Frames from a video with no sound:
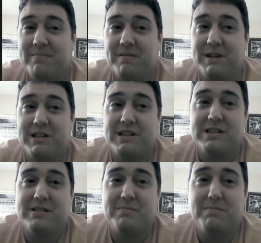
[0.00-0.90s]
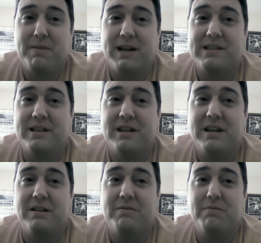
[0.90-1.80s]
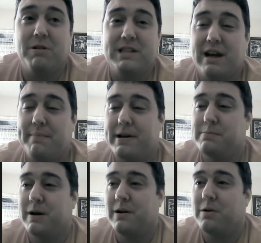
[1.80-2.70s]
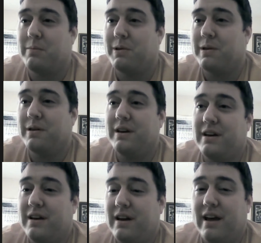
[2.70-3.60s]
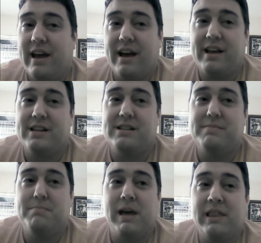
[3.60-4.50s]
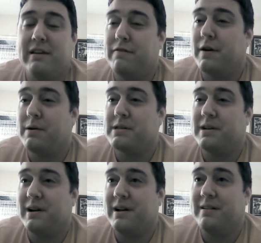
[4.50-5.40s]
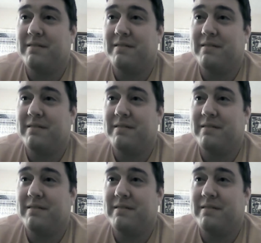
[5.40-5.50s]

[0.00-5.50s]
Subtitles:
which is basically what Taphouse Paranormal has mainly focused on